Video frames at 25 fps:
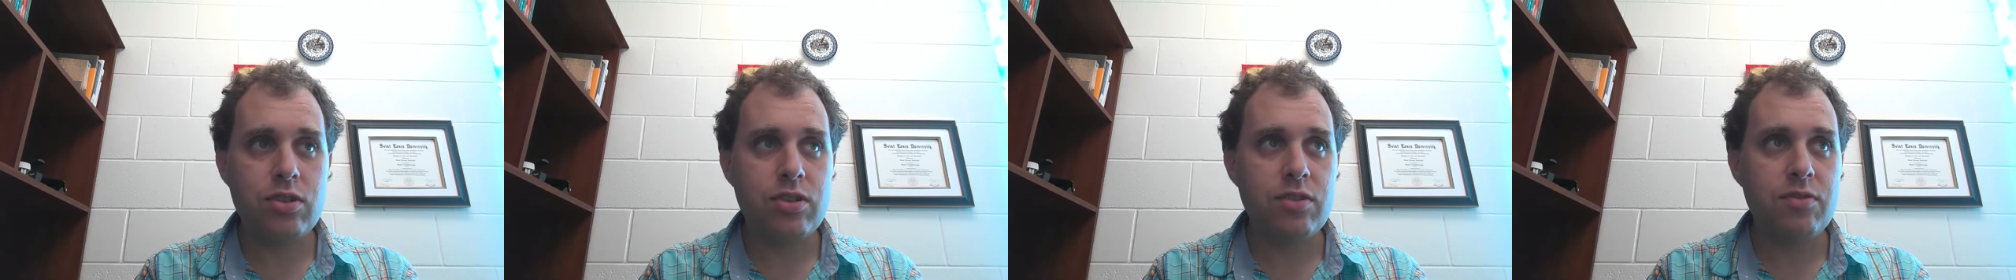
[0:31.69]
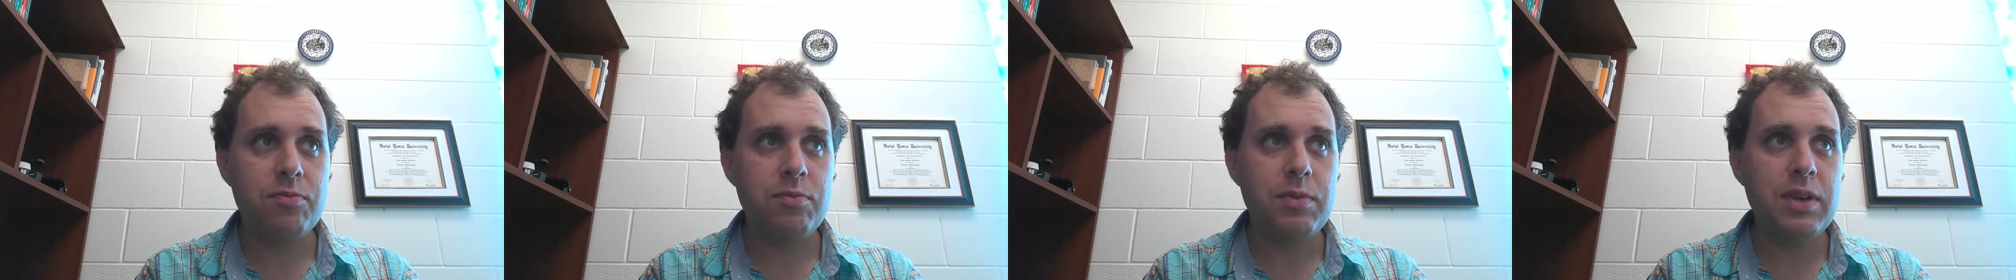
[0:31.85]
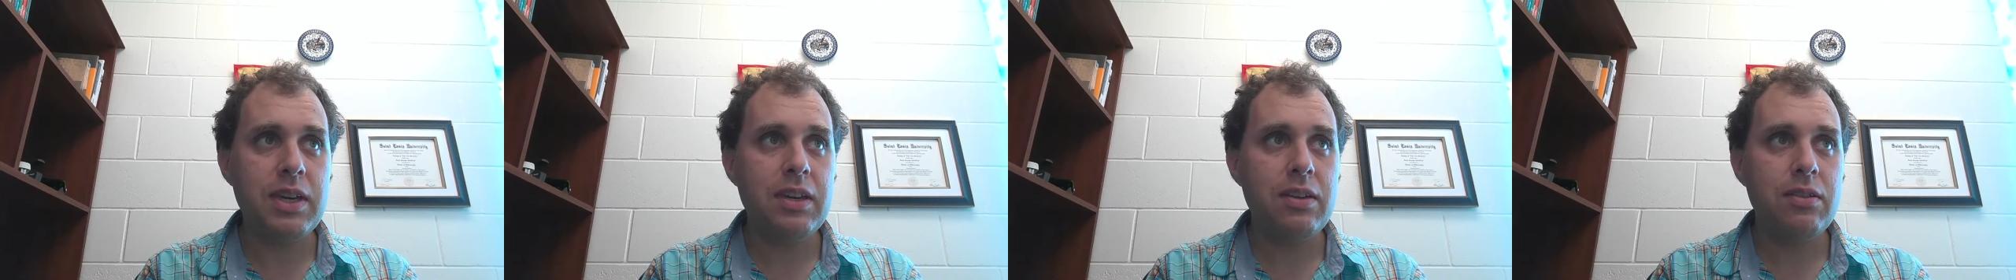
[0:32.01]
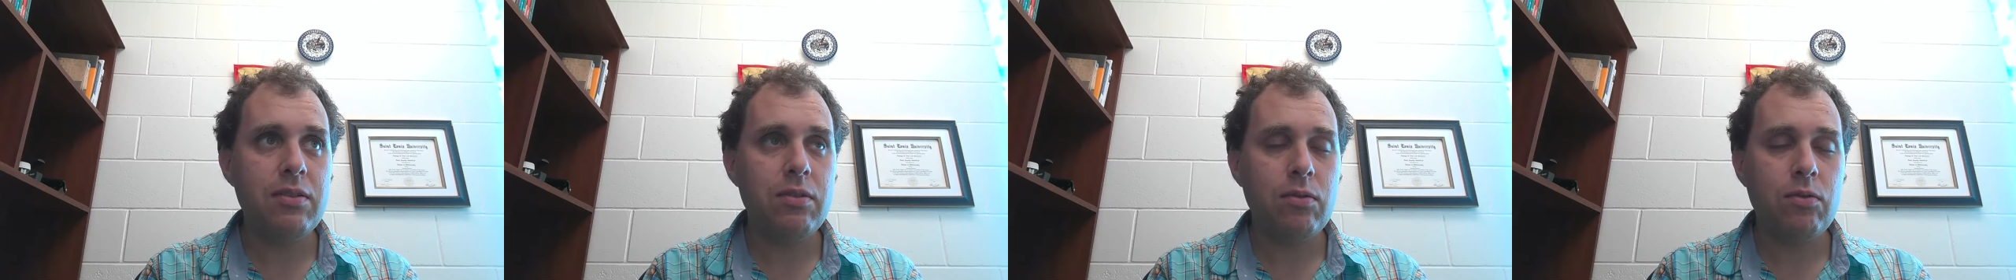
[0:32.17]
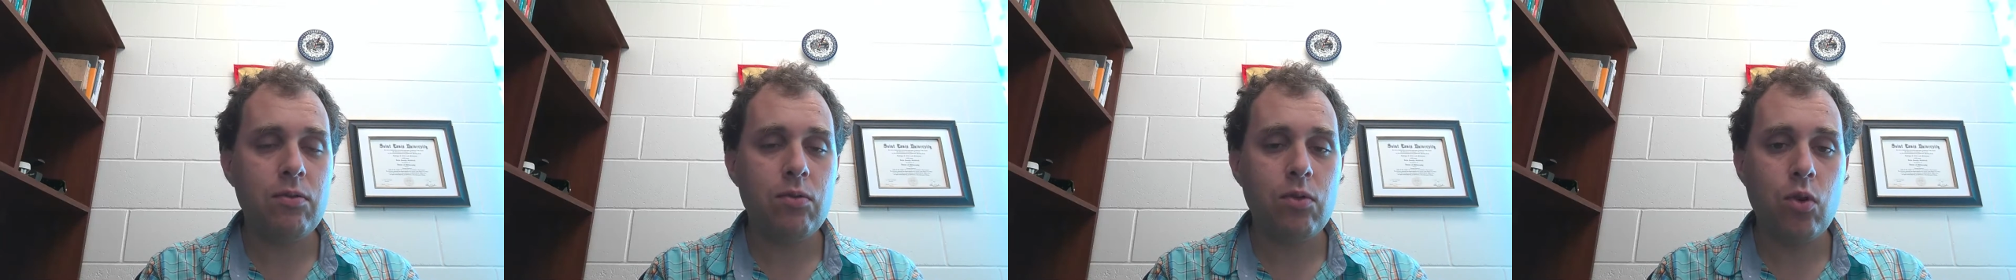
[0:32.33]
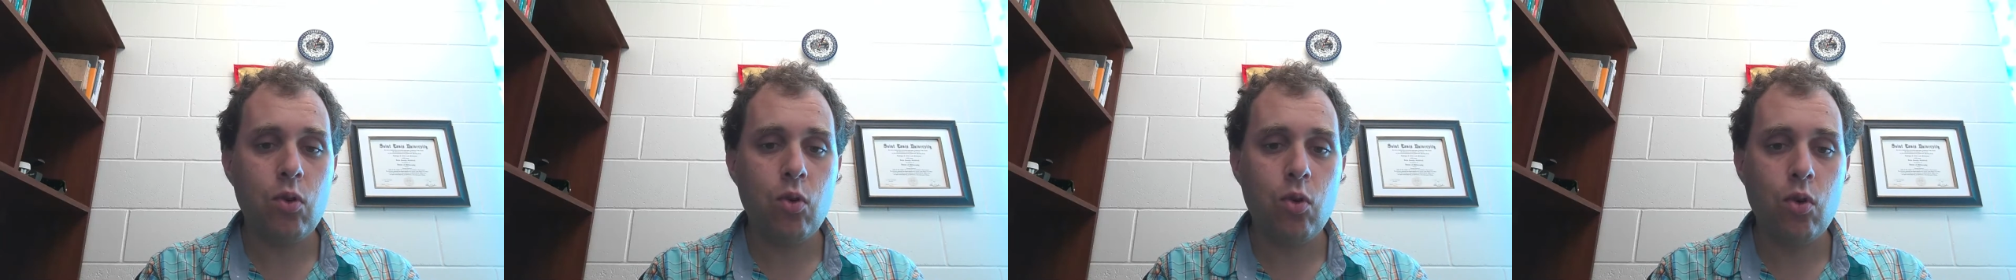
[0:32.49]
of me
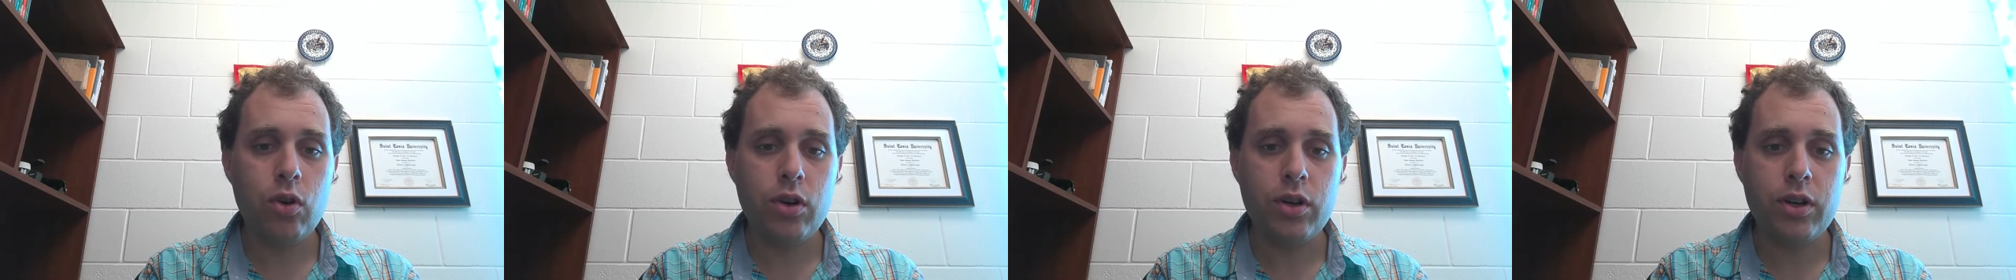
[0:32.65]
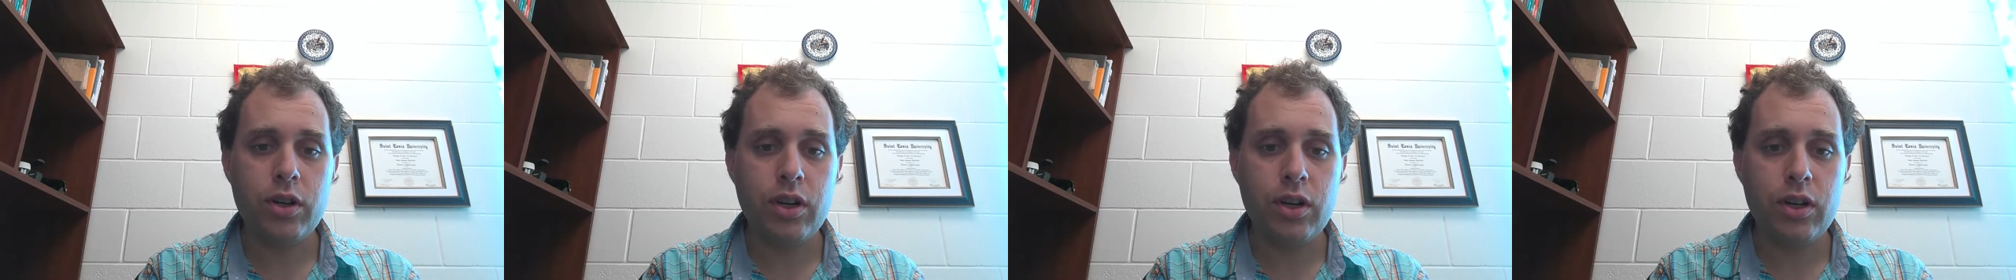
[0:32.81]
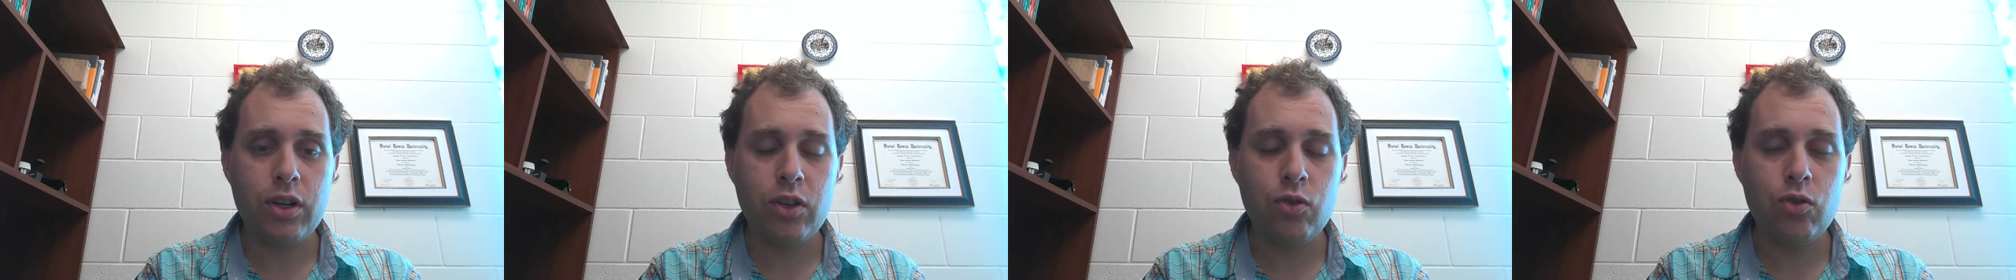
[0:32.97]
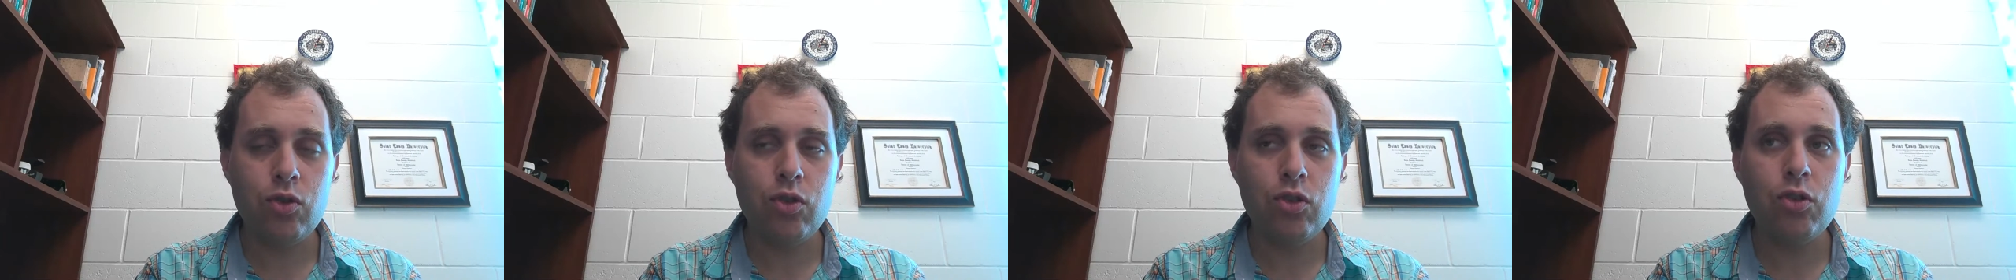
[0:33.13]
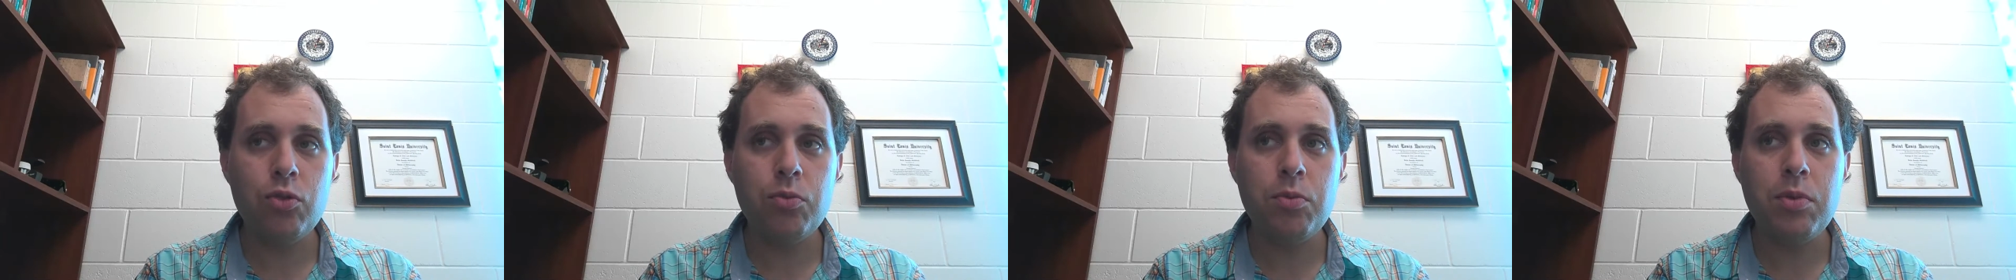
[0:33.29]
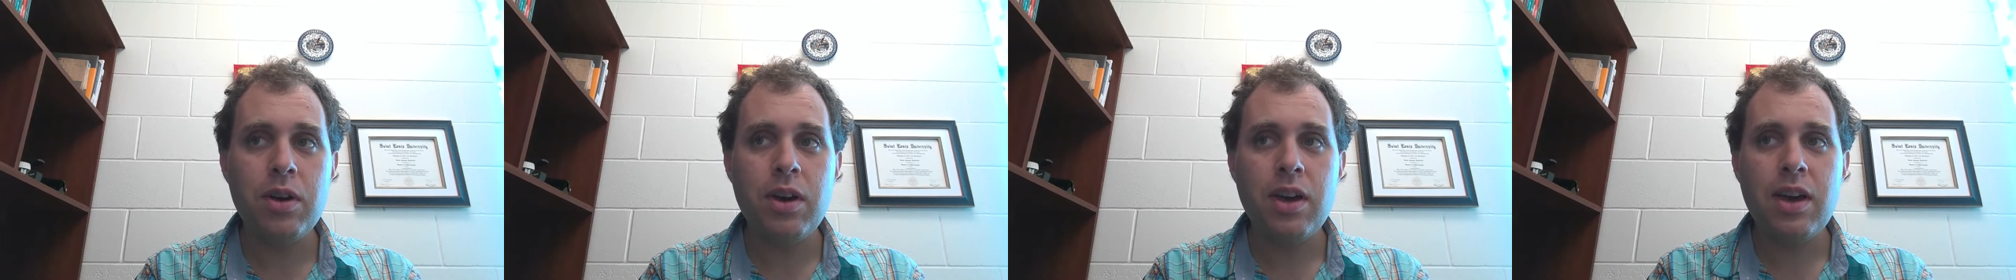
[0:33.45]
recorded on
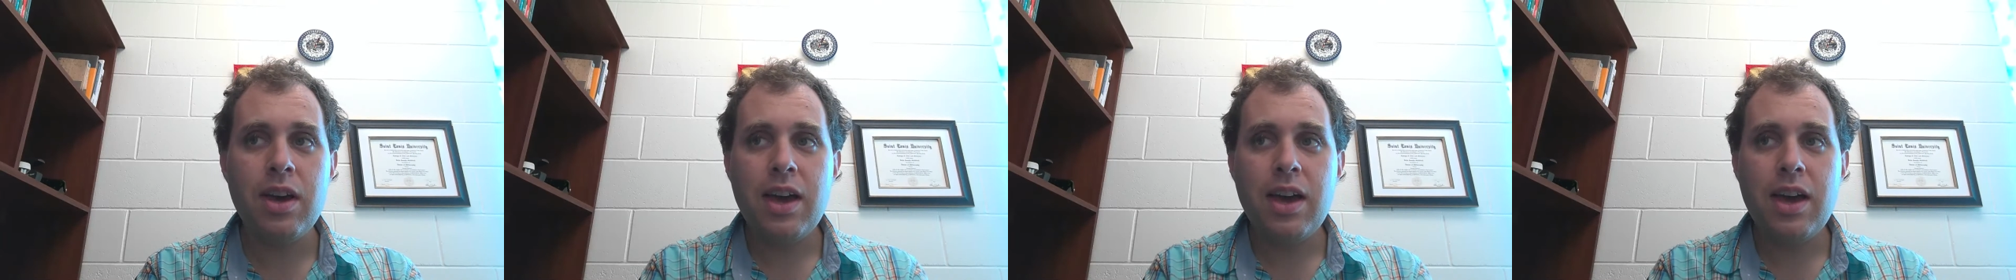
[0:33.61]
YouTube,